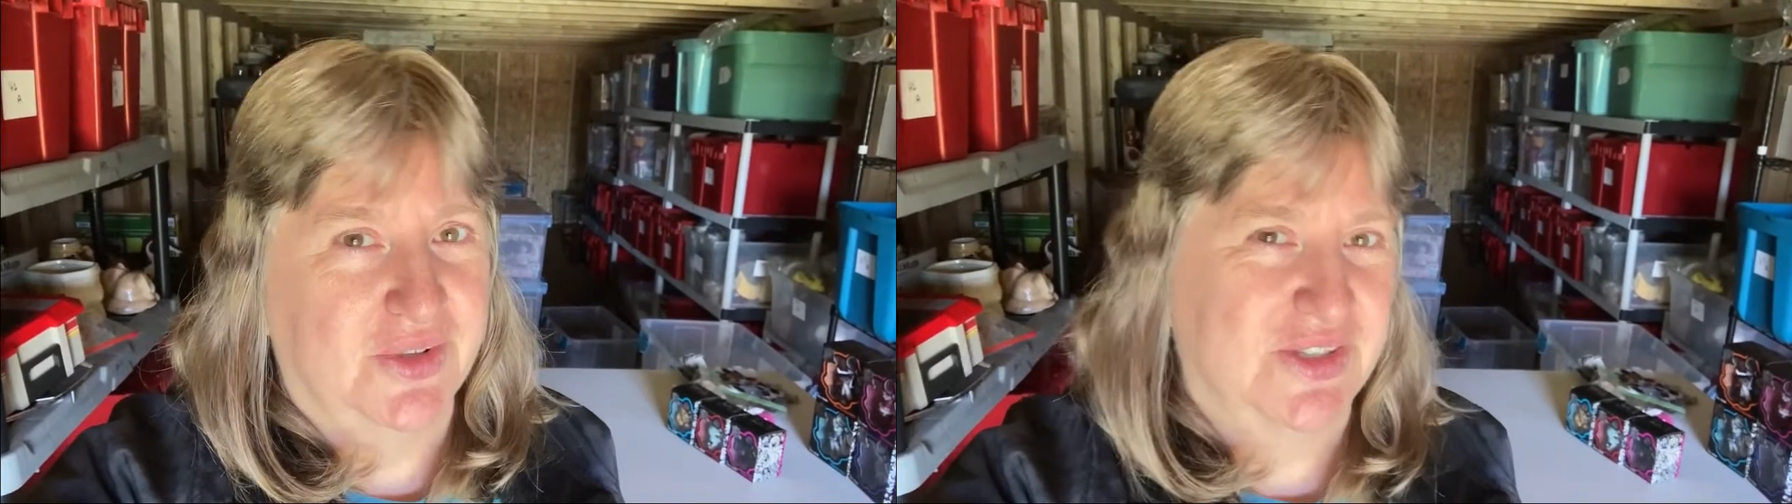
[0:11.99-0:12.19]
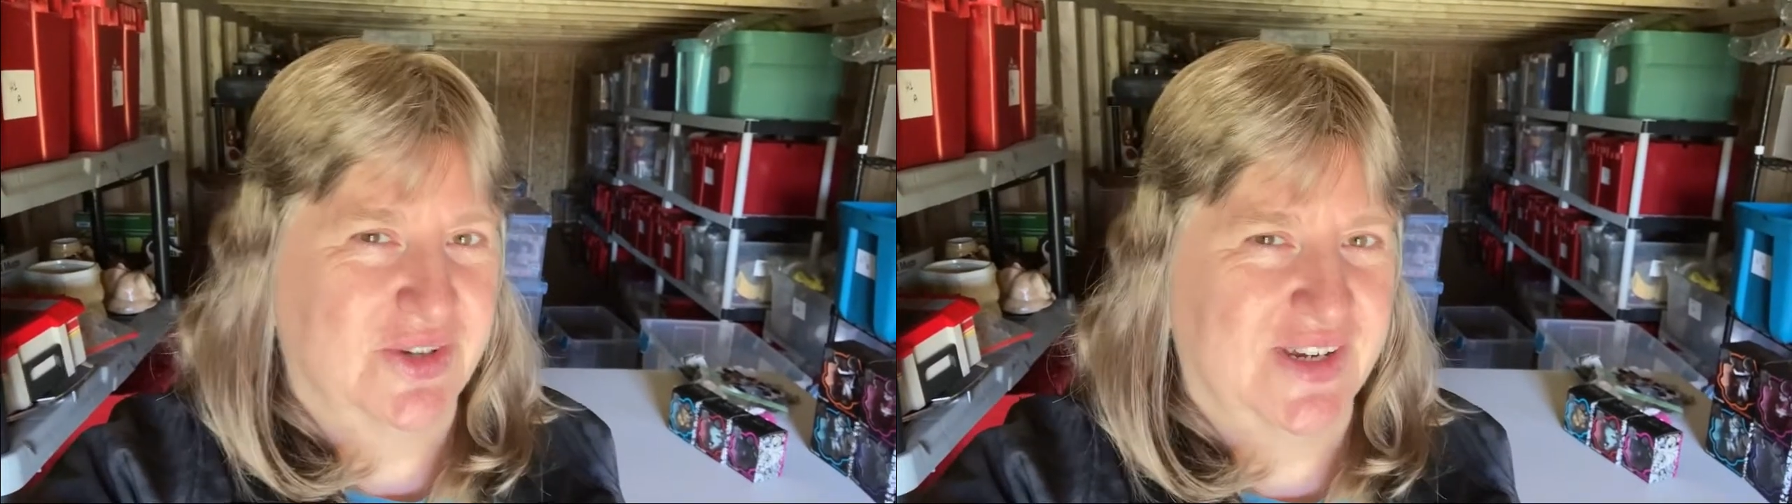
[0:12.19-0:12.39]

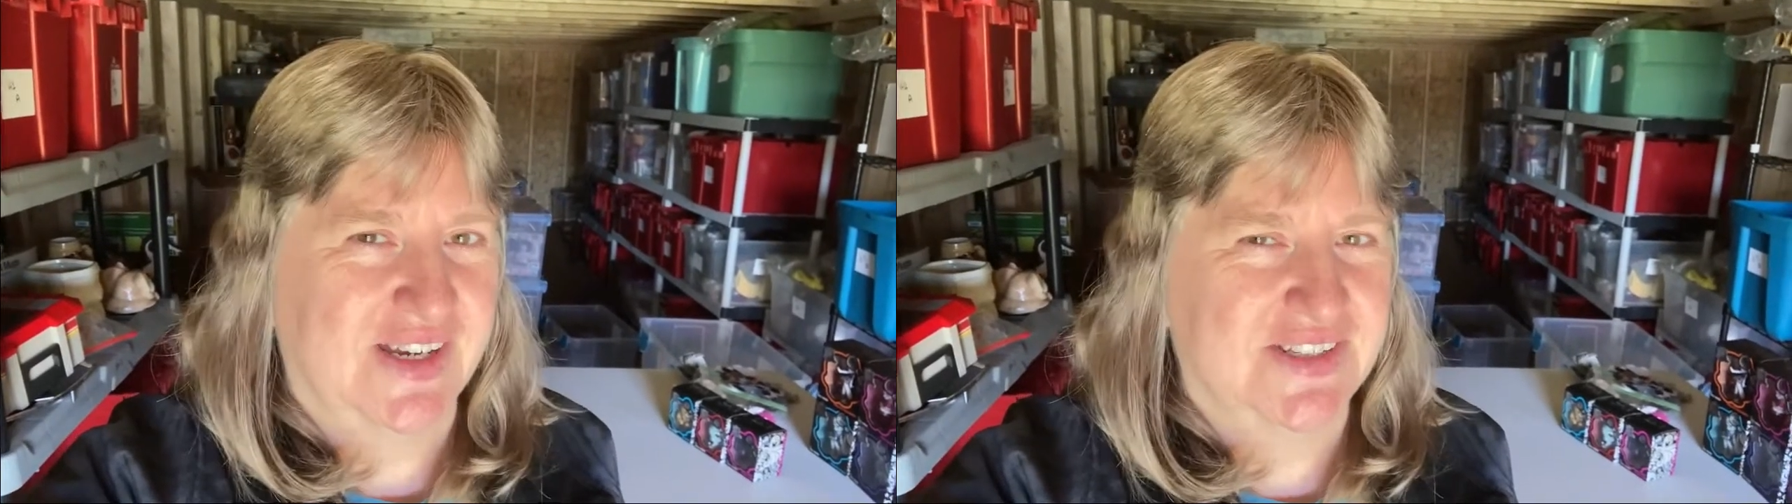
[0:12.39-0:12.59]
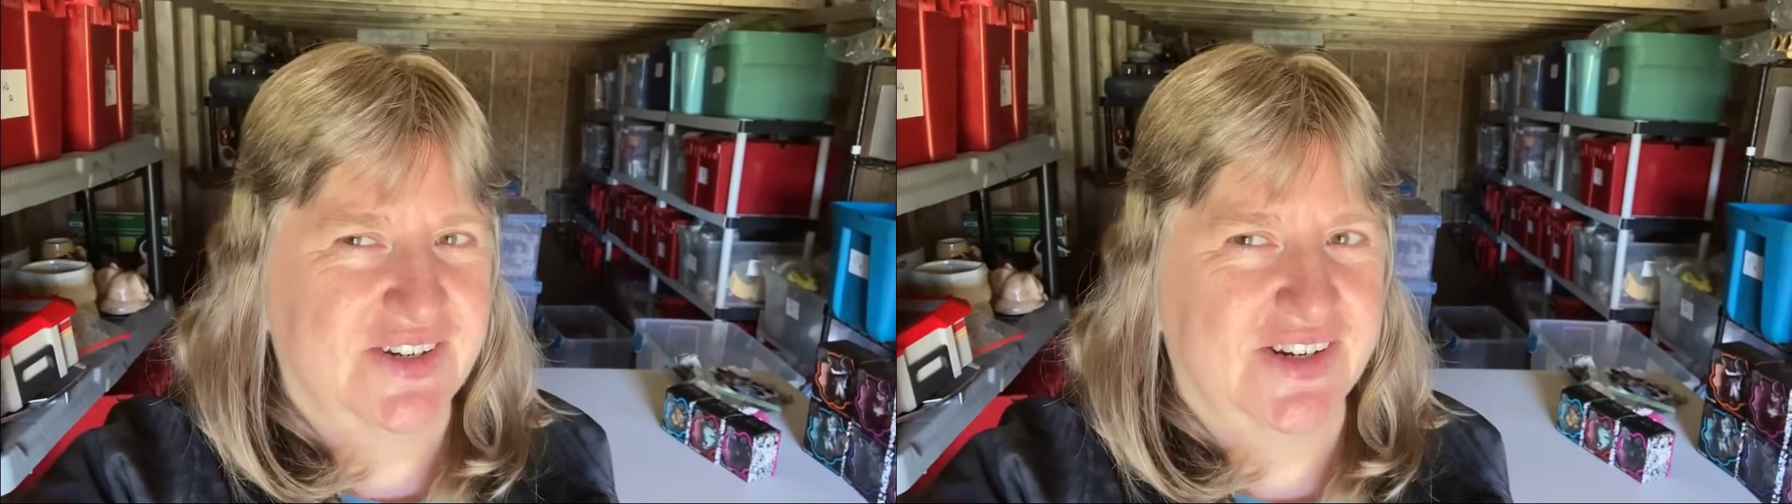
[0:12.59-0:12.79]
let's go ahead and
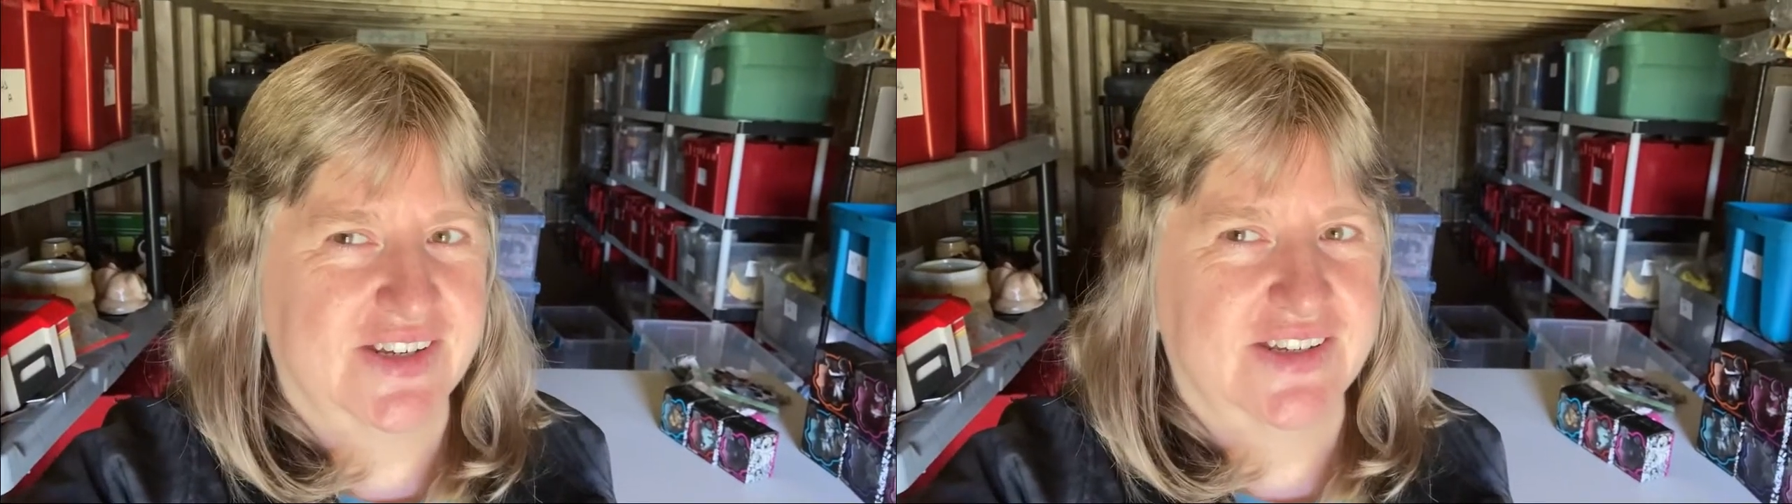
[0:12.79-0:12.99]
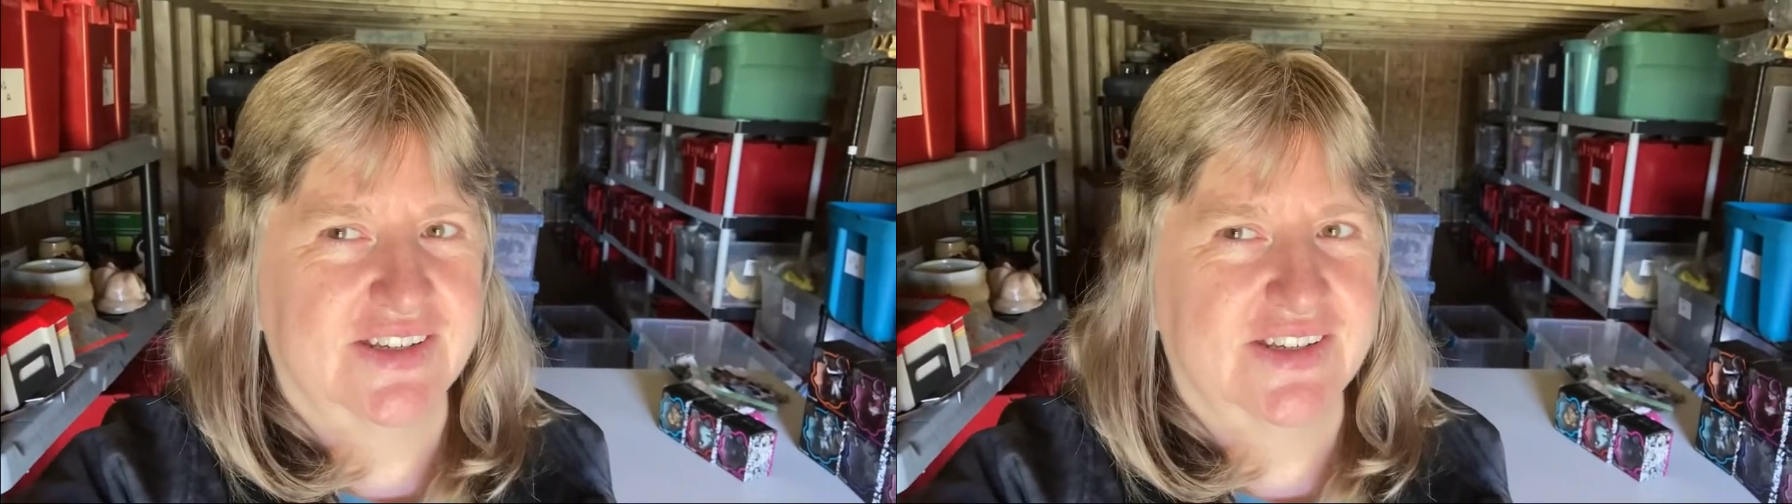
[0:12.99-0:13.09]
get started.